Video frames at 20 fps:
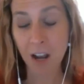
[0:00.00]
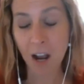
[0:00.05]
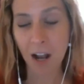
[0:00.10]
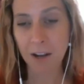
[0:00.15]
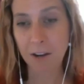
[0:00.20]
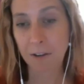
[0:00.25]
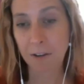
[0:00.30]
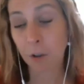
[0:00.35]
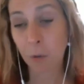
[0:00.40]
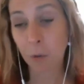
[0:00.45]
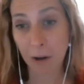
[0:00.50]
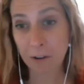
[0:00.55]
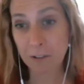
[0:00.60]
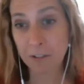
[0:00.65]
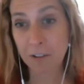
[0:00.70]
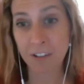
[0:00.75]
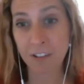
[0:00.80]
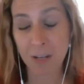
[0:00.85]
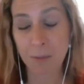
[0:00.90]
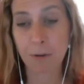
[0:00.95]
it requires
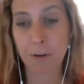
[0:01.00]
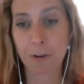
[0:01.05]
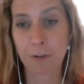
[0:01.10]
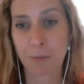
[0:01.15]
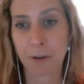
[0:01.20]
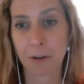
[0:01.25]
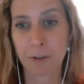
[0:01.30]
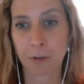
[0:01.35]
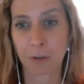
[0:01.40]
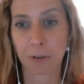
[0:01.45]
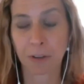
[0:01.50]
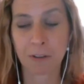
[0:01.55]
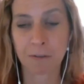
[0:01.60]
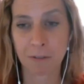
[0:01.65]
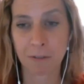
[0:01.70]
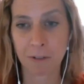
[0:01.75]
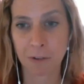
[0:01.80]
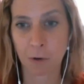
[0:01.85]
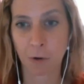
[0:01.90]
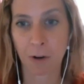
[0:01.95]
a deeper spiritual
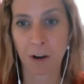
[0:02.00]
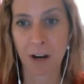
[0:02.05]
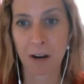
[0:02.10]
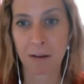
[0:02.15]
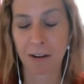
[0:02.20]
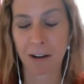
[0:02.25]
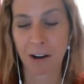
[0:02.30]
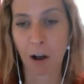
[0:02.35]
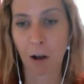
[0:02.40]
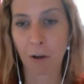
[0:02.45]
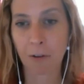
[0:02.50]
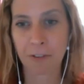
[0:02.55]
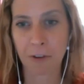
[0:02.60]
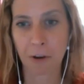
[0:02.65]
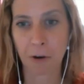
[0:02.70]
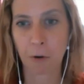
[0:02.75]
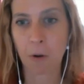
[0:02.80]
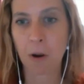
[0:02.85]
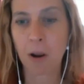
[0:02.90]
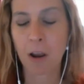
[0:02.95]
inventory, but
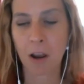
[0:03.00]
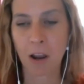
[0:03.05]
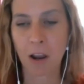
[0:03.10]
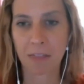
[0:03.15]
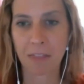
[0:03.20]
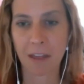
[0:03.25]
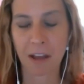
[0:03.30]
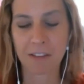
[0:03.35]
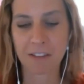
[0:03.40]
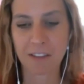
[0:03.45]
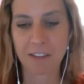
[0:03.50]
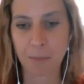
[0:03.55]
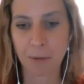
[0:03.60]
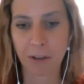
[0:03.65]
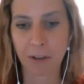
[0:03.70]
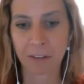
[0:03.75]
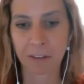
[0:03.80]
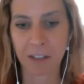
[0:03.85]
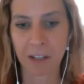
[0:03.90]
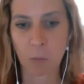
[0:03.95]
also that
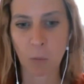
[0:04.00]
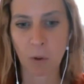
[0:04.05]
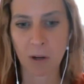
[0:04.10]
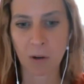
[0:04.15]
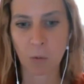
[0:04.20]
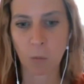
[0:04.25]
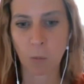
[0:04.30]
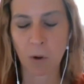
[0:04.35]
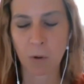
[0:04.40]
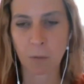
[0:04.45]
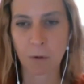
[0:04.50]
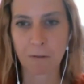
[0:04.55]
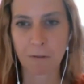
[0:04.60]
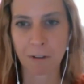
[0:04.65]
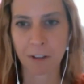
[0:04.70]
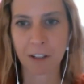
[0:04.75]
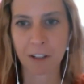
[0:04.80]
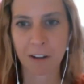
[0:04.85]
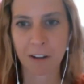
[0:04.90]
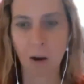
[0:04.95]
typically when we
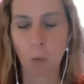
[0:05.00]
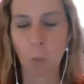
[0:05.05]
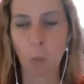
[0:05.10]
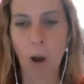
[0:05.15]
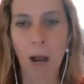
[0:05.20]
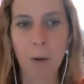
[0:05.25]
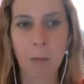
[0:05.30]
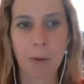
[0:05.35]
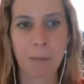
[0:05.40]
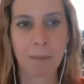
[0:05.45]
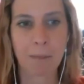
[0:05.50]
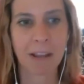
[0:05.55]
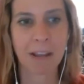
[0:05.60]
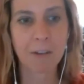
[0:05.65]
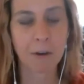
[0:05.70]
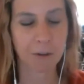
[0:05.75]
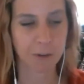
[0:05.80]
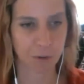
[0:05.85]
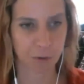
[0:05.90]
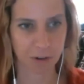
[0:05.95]
figure out why we made
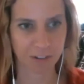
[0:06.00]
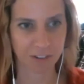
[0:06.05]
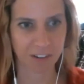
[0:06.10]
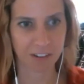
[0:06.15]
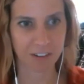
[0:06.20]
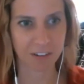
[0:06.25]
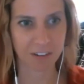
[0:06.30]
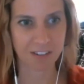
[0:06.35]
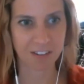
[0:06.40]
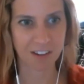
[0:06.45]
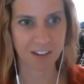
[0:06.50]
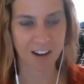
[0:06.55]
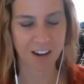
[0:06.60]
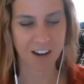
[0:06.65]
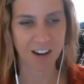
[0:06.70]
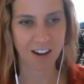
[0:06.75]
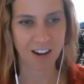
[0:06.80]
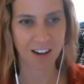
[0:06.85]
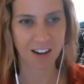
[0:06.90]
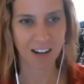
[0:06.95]
those choices,
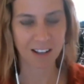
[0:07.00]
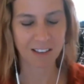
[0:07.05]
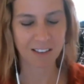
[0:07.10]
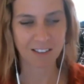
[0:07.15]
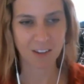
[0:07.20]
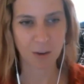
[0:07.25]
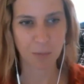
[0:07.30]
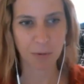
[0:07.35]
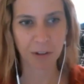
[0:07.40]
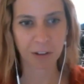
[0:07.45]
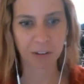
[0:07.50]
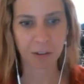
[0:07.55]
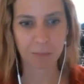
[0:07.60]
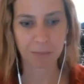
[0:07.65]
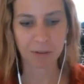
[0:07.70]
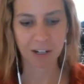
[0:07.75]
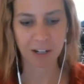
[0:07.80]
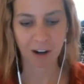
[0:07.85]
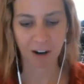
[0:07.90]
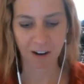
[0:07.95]
it's typically
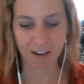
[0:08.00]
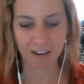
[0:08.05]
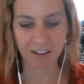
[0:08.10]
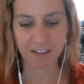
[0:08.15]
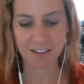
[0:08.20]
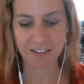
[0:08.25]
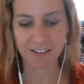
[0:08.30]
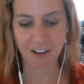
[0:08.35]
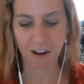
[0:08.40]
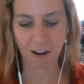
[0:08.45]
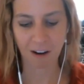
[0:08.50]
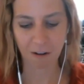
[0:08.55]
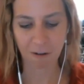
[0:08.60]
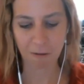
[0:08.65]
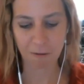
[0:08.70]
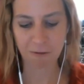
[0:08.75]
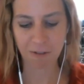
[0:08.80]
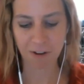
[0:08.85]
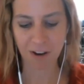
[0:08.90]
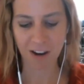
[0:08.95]
because
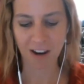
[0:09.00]
of